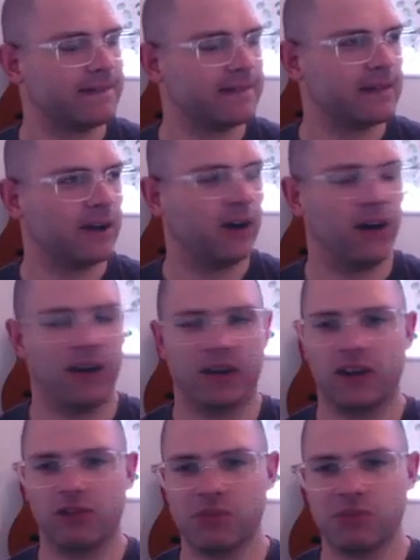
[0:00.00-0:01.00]
Oh, I
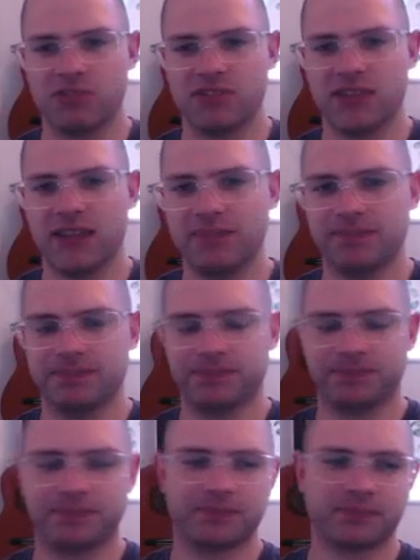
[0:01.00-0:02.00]
can't remember his name.
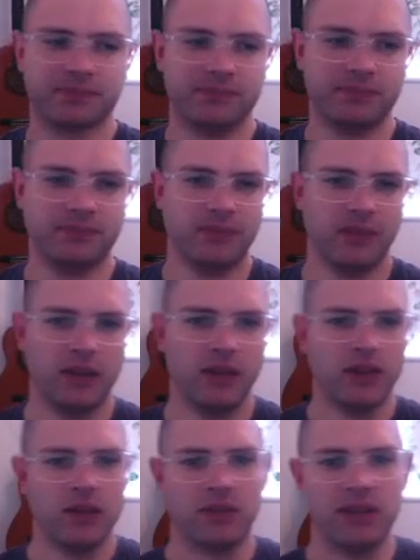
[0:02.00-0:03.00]

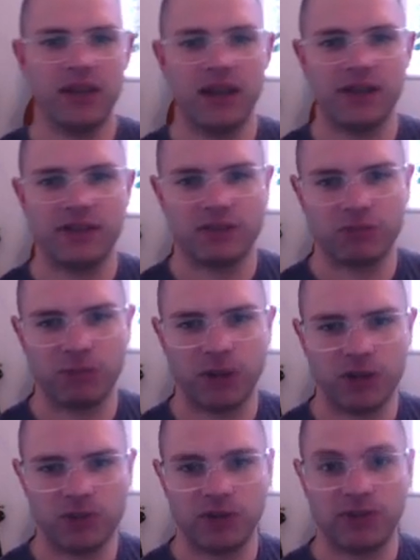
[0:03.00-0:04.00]
But yeah, this
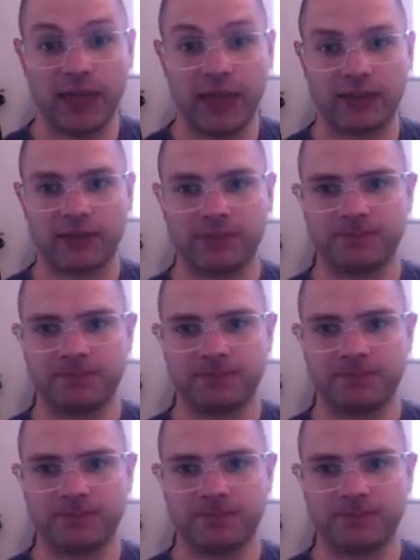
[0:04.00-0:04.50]
reminds me of that.